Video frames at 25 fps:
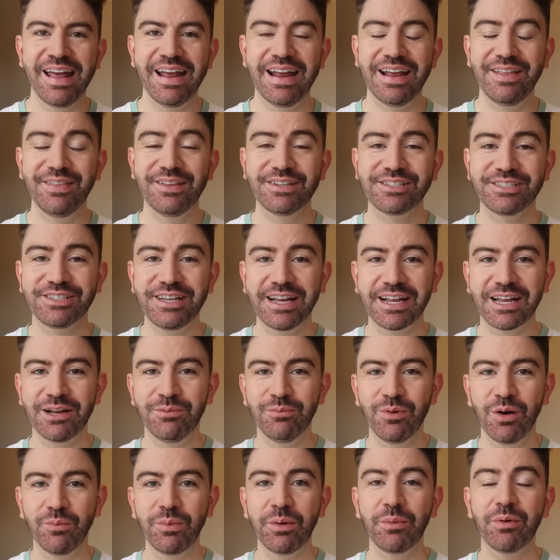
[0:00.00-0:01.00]
In the second
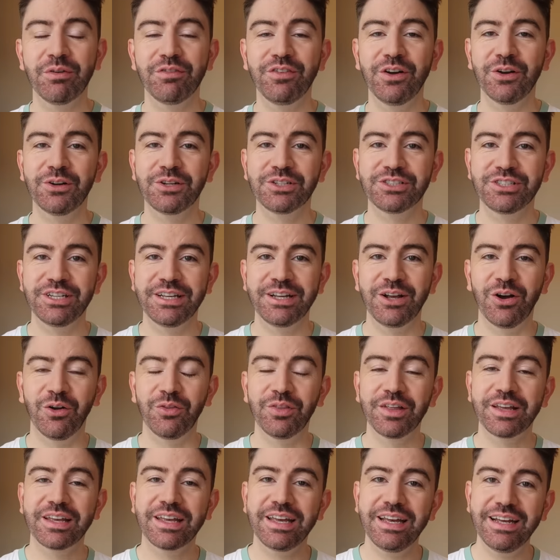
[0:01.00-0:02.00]
one, we were focusing on
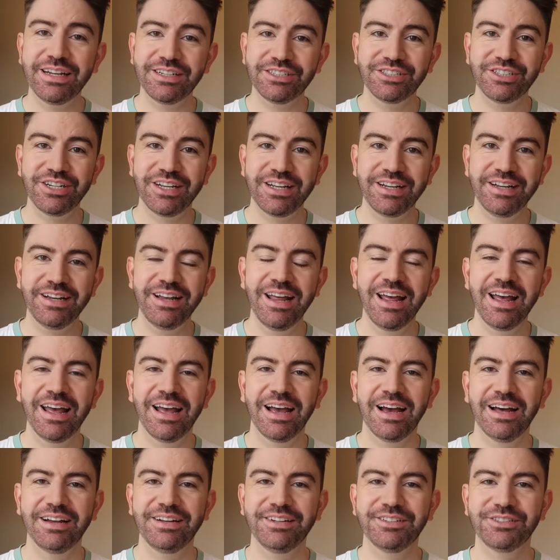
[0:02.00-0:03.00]
the kitchen
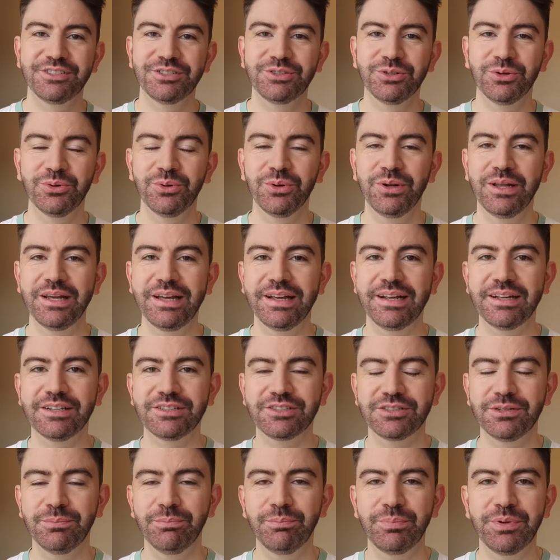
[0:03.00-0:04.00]
and installing
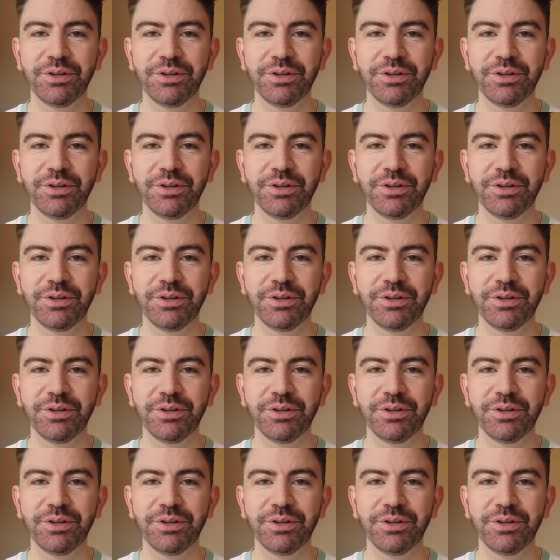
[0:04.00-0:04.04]
some